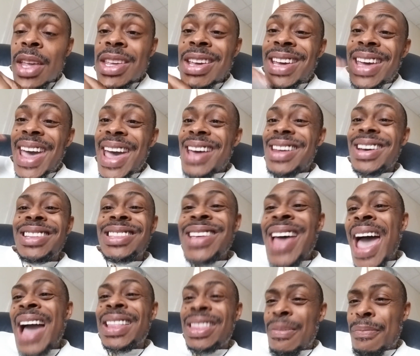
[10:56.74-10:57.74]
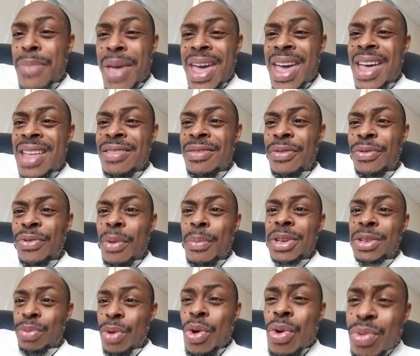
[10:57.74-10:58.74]
You can't attack the man from
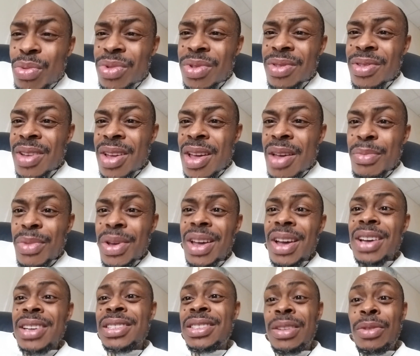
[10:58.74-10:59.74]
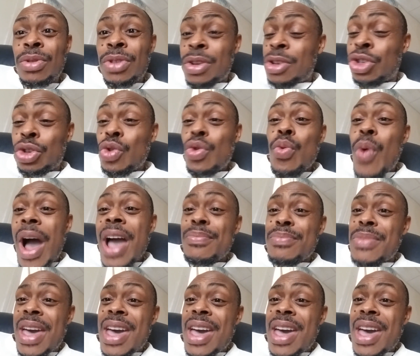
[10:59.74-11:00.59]
his root. Because the true white